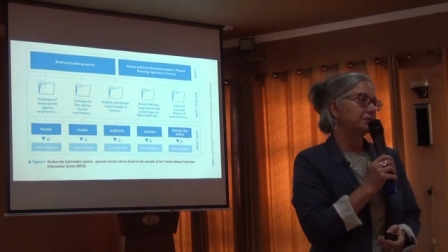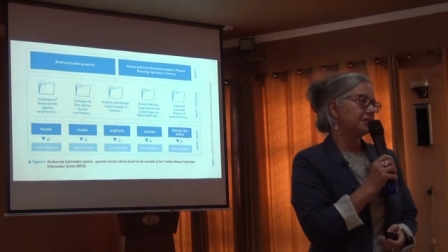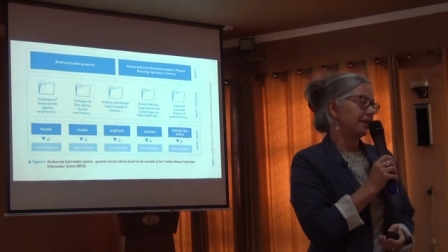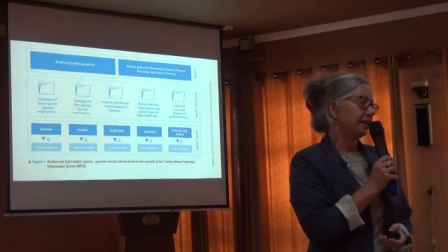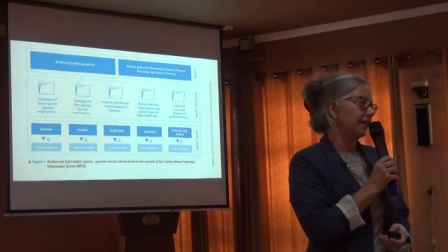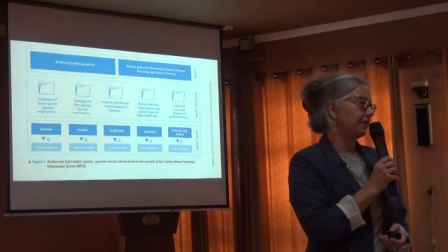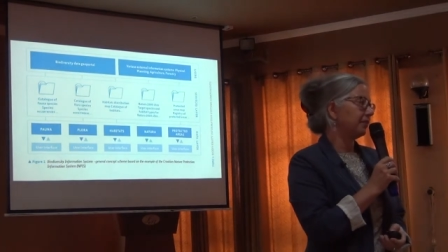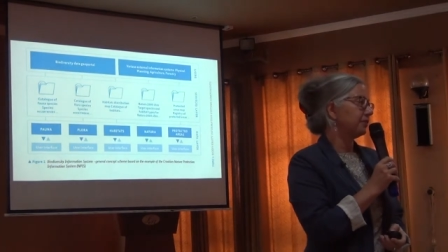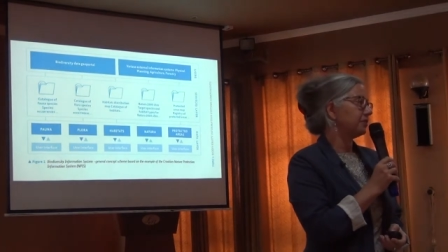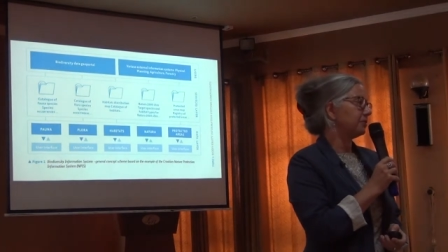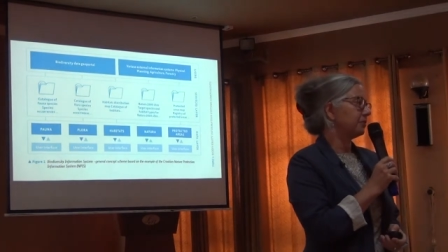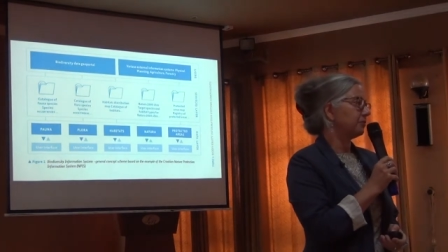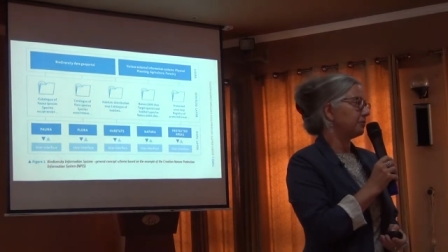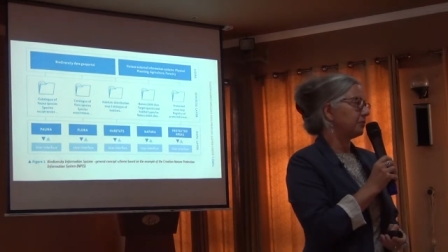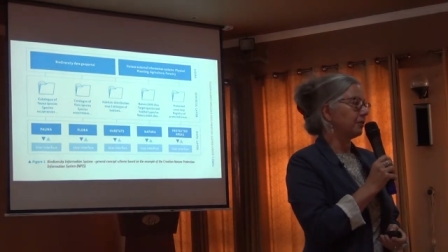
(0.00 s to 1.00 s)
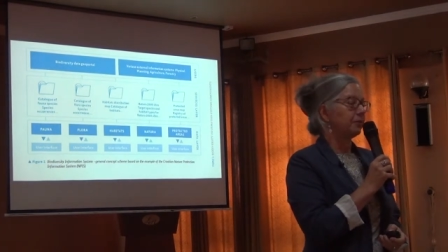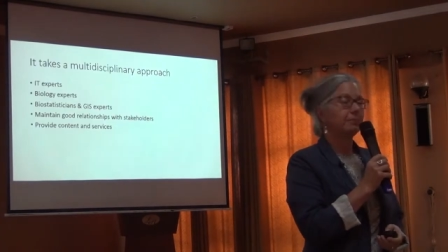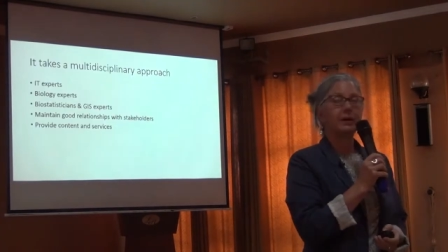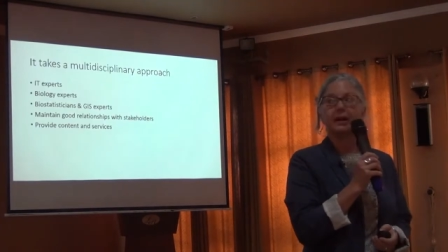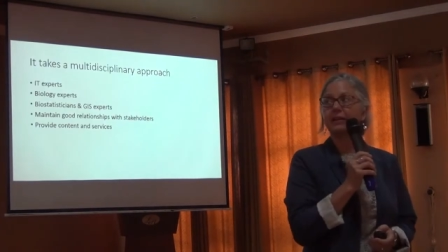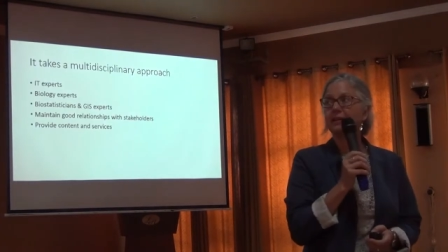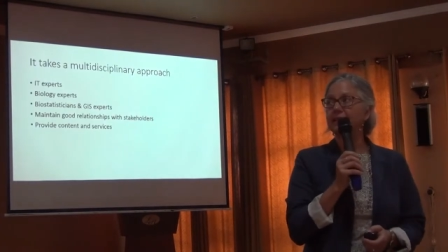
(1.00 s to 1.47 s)
together to inform
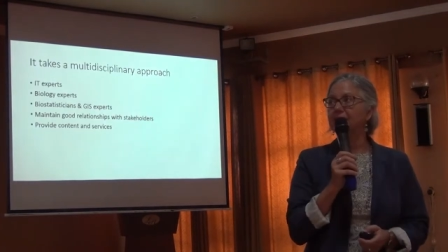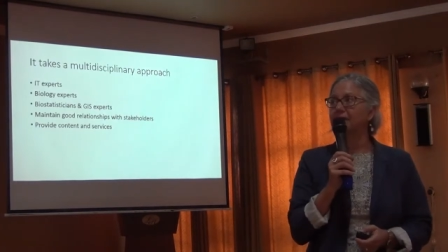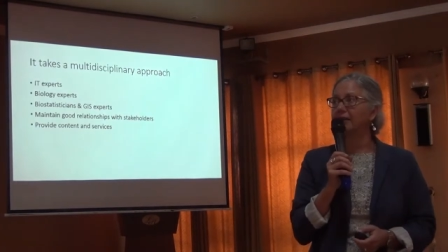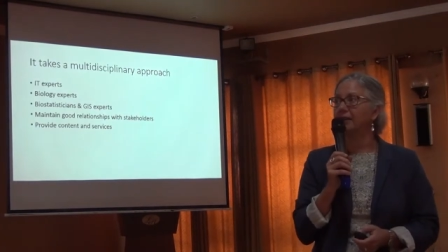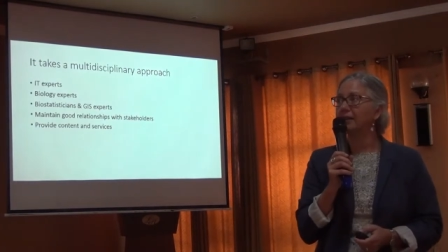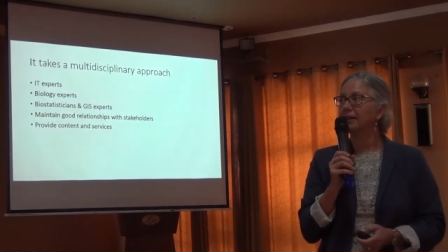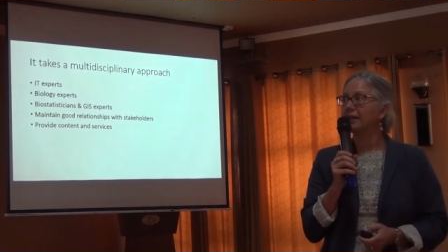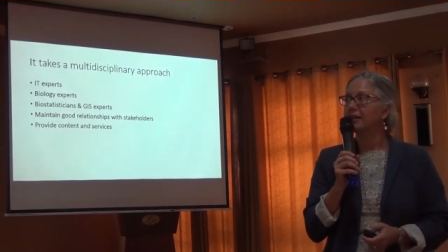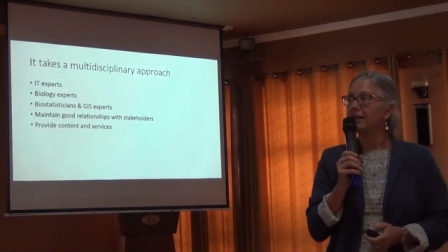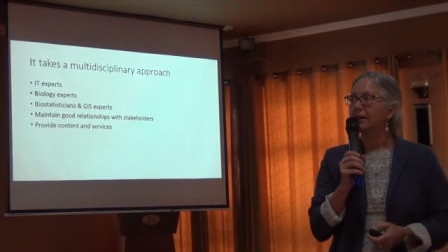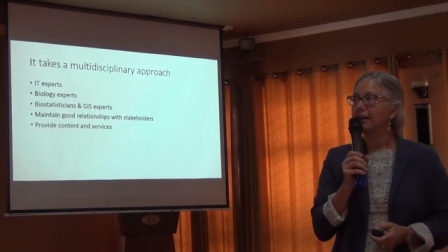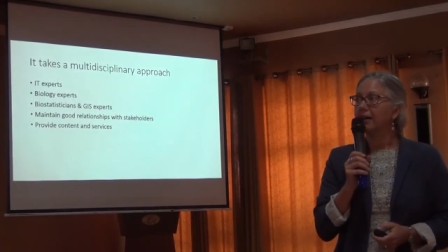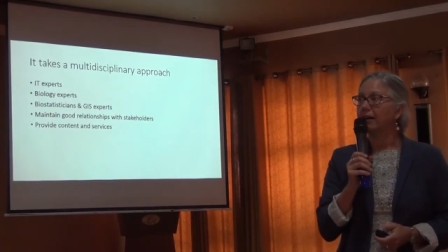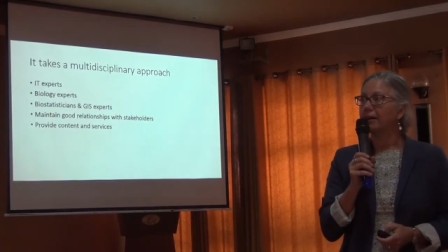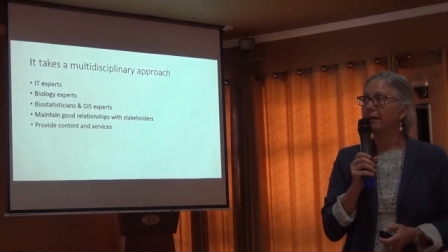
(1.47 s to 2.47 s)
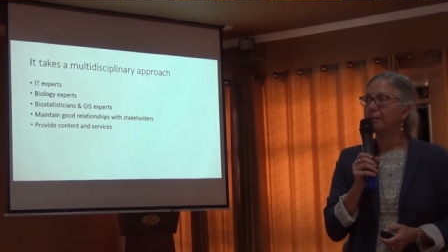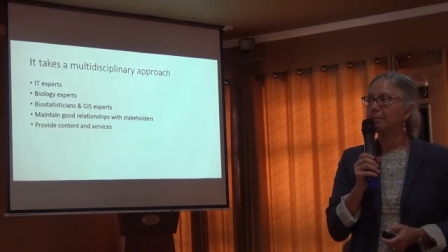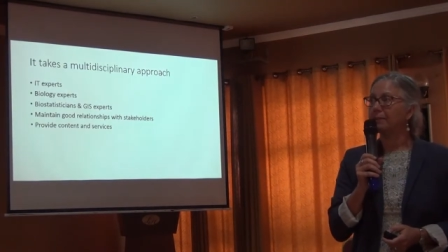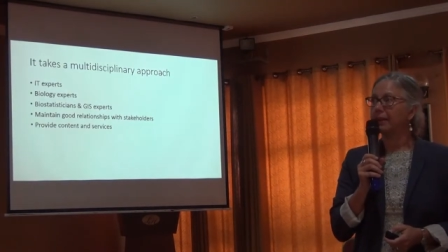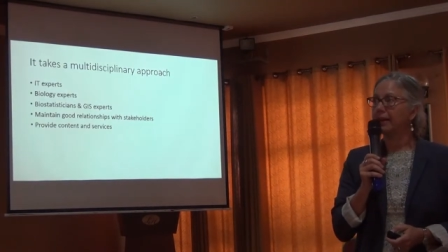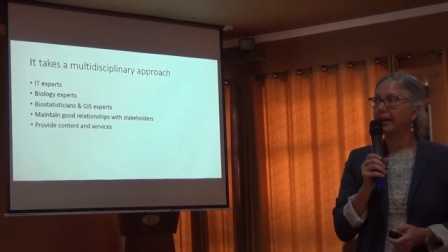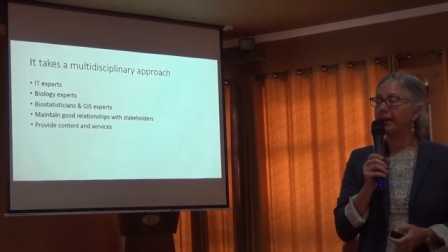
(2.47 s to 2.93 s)
policy.
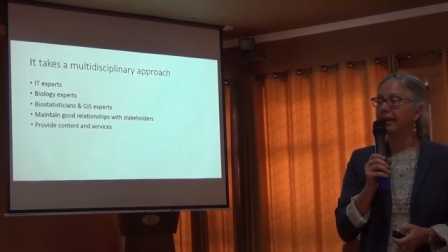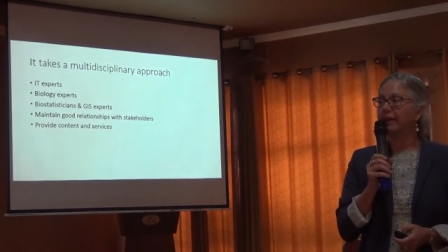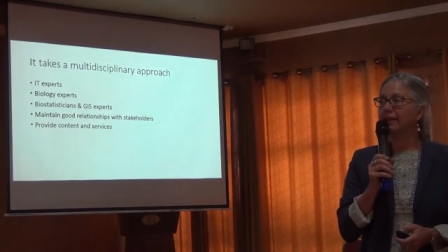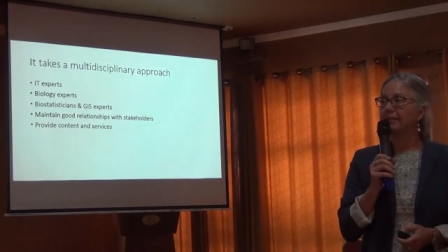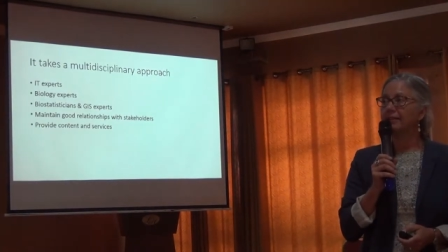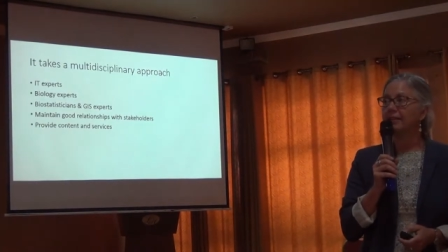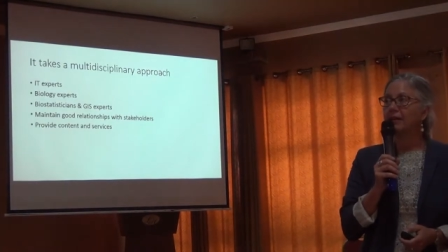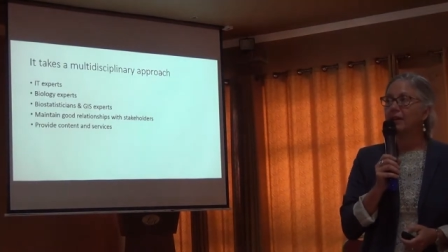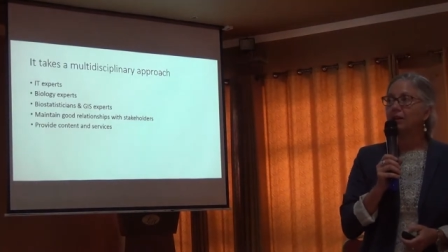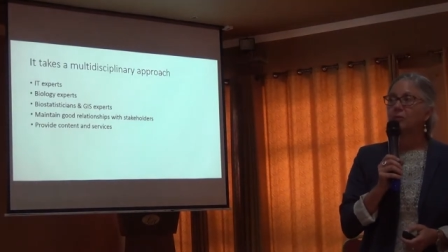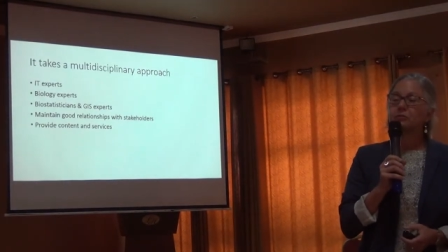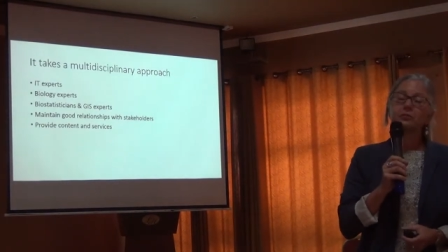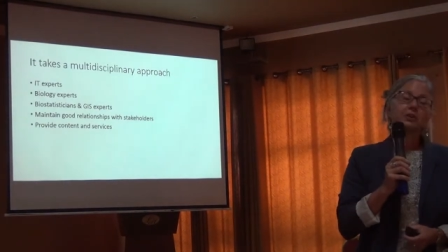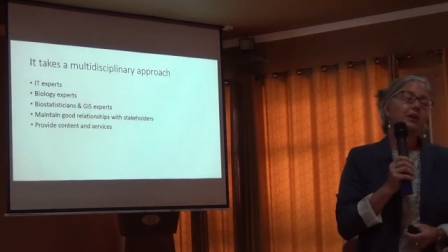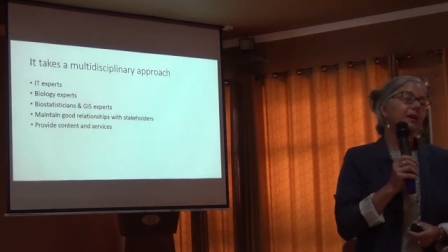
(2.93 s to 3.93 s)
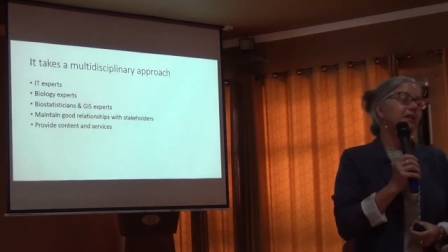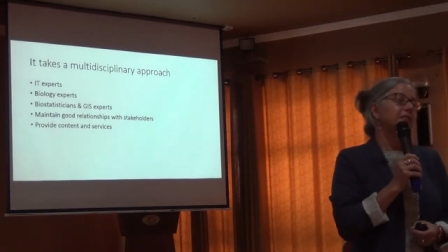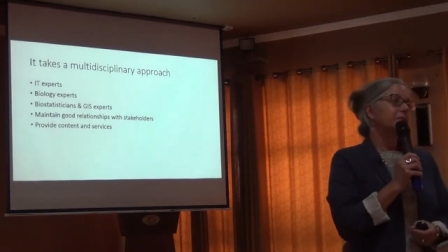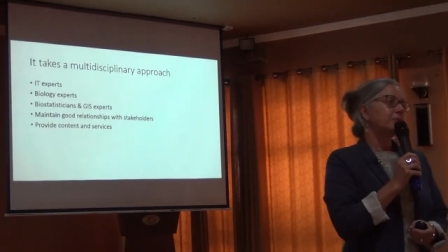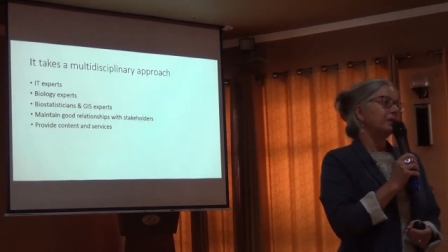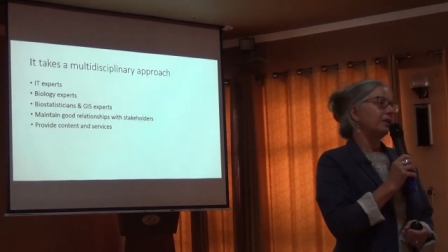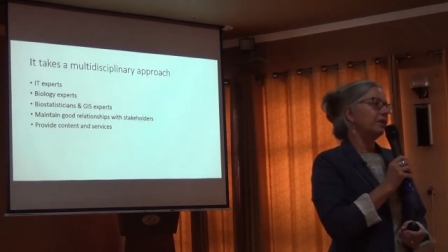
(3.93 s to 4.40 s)
Um, and for
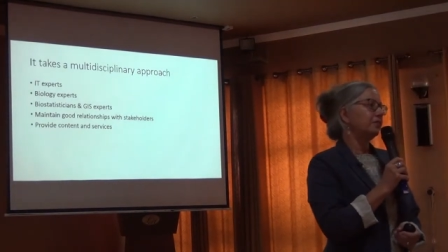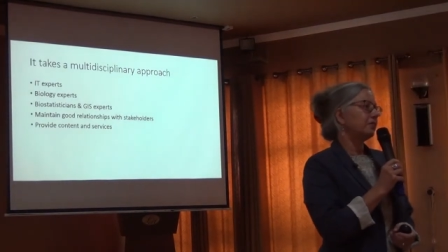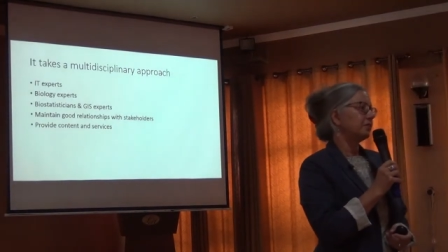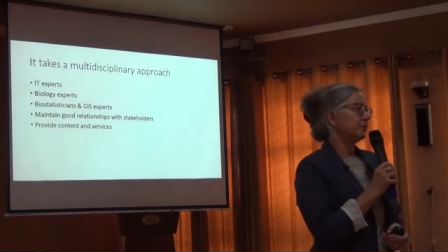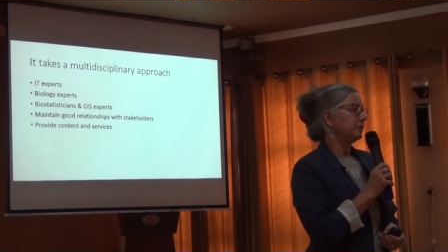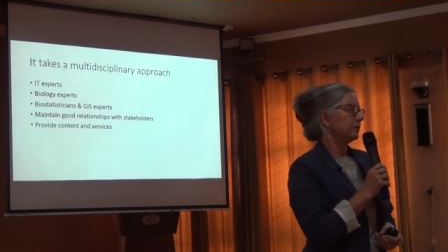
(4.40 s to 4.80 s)
us, we also